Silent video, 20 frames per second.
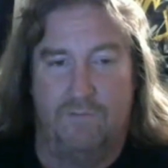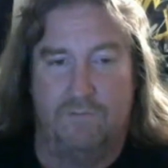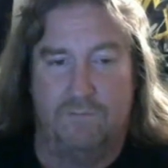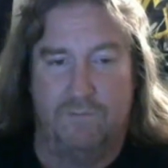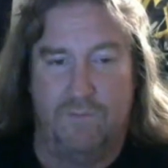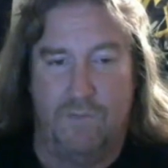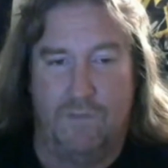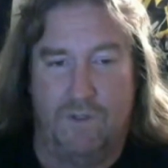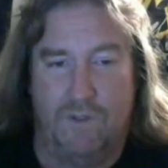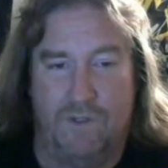
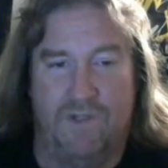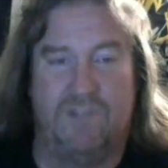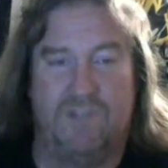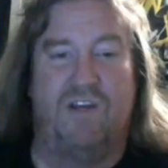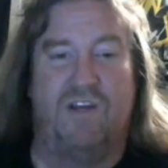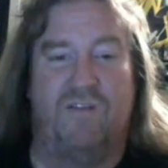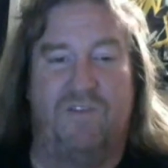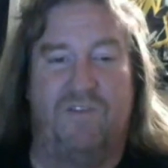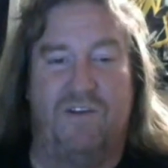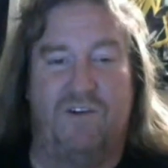this
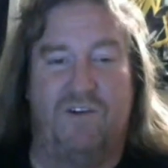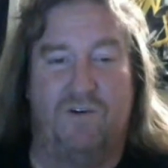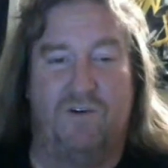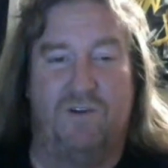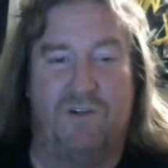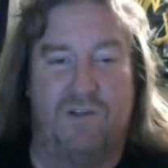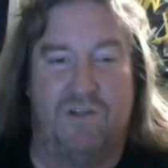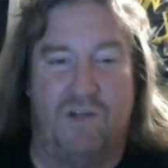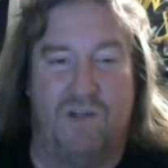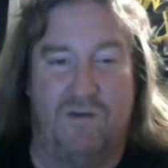definitely during the
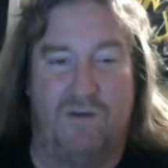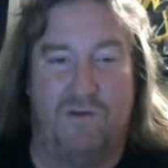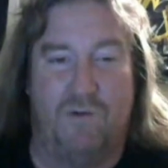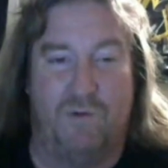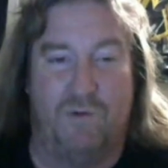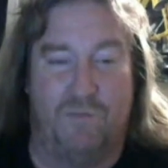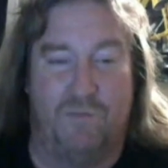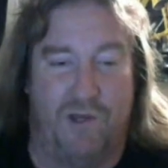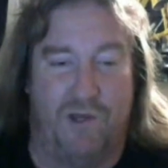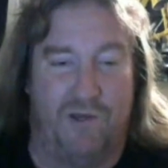time of the
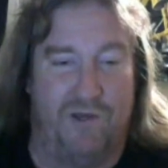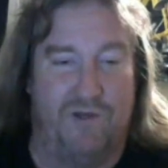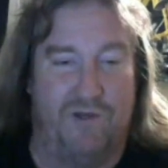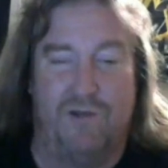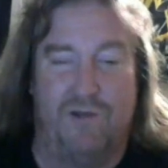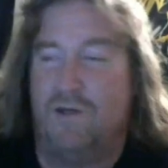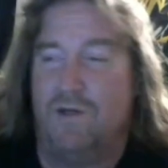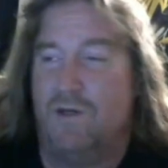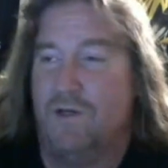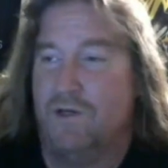rebellion.
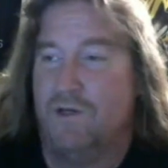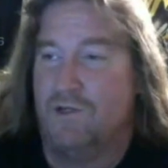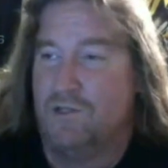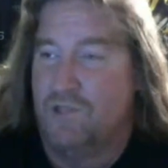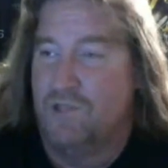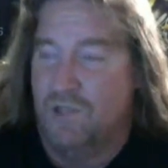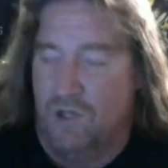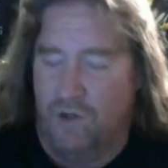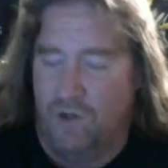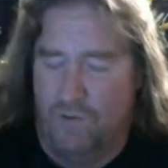
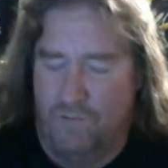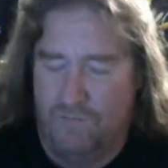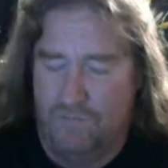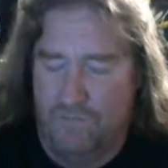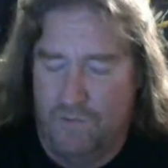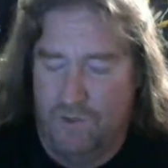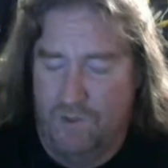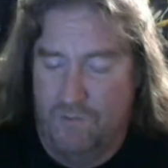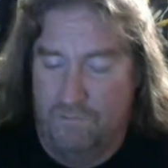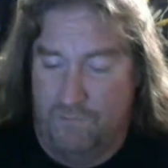So
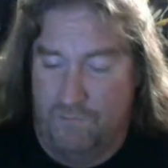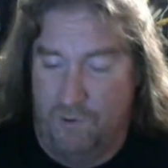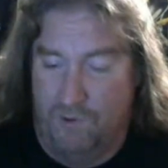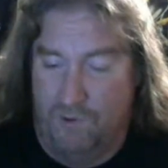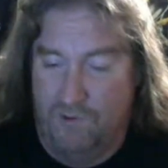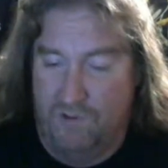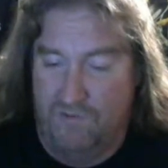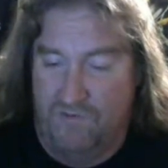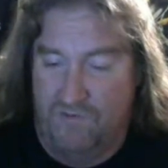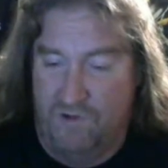both
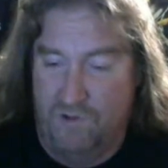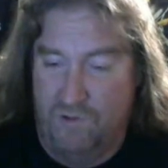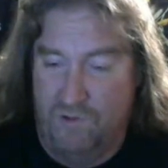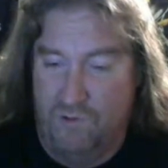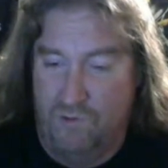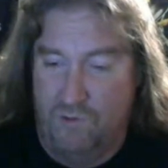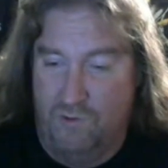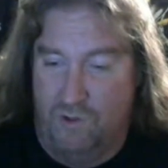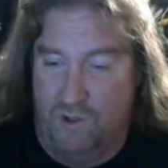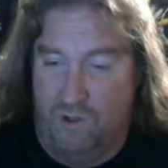of
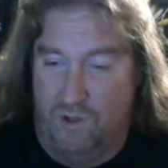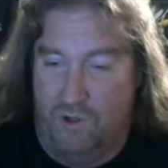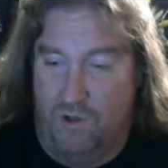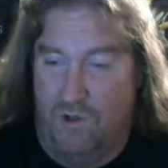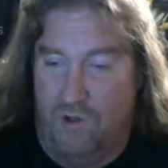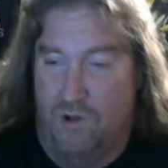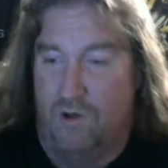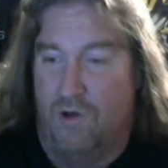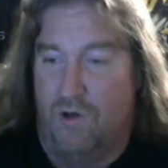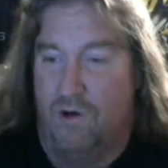you
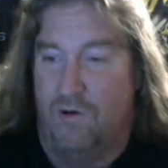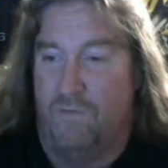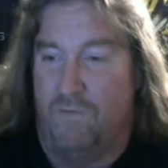are